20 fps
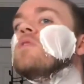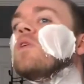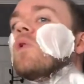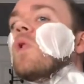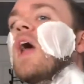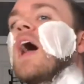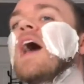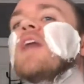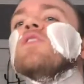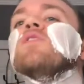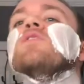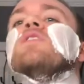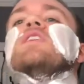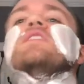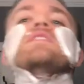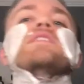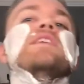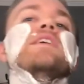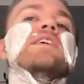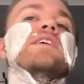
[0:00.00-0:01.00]
Lathered
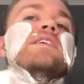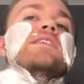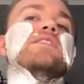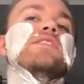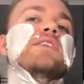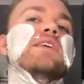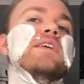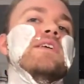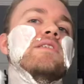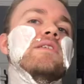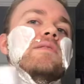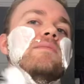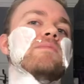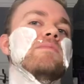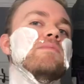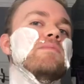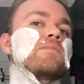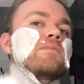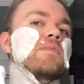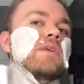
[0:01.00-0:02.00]
as it is
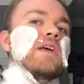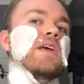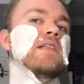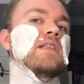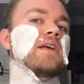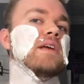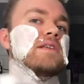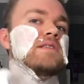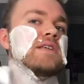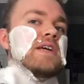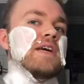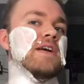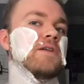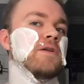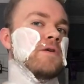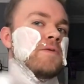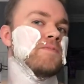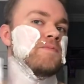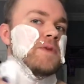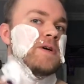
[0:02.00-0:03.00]
in the
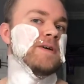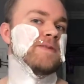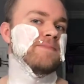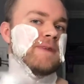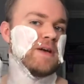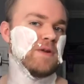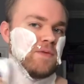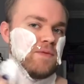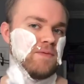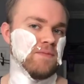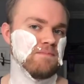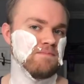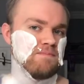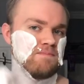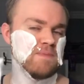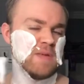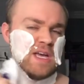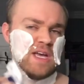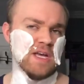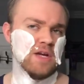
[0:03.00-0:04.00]
container. Um, I don't,
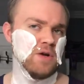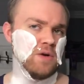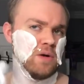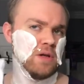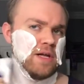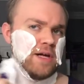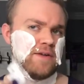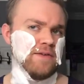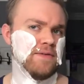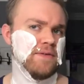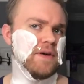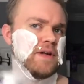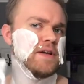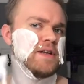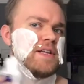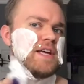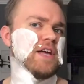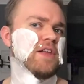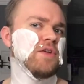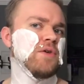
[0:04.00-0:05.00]
you know, a lot of uh,
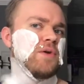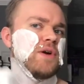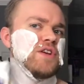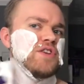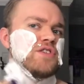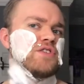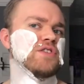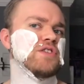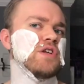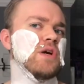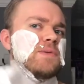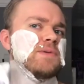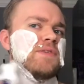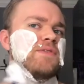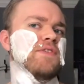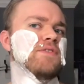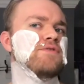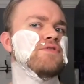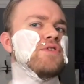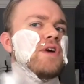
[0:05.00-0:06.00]
Declaration soaps,
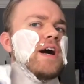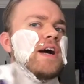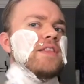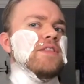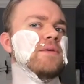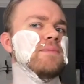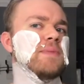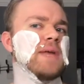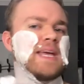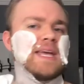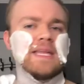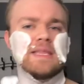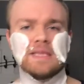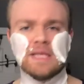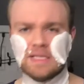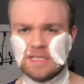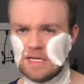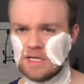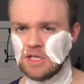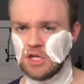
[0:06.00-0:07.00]
if you've tried them, they,
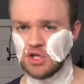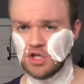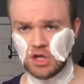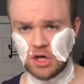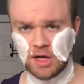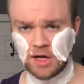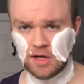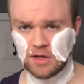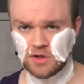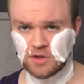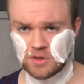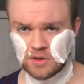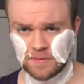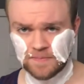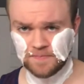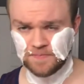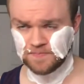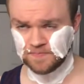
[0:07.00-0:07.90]
they tend to change